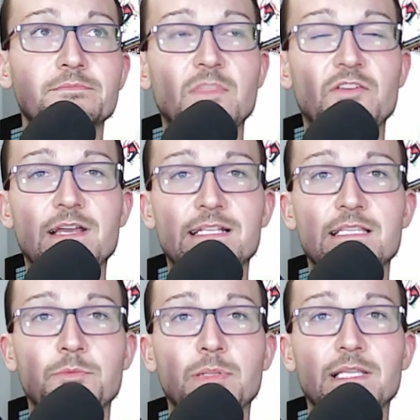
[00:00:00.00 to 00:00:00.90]
the fact that
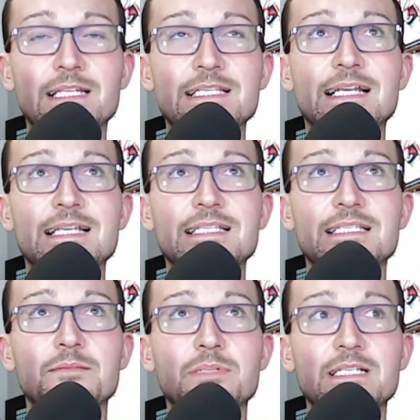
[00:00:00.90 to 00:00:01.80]
they're politicizing
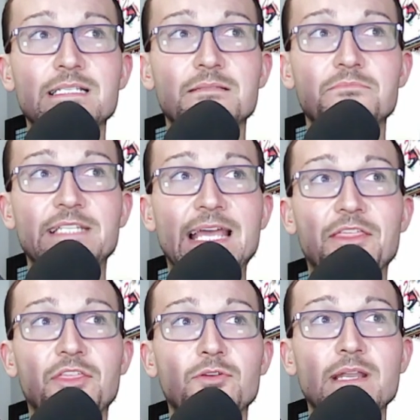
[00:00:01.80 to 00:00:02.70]
somebody's
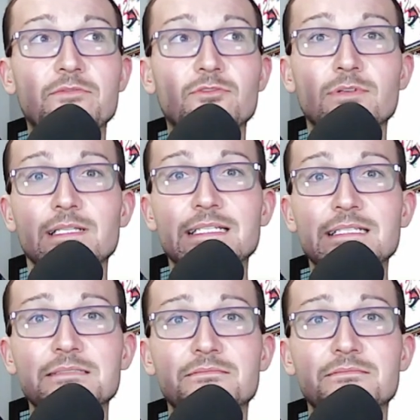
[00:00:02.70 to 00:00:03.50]
death who never really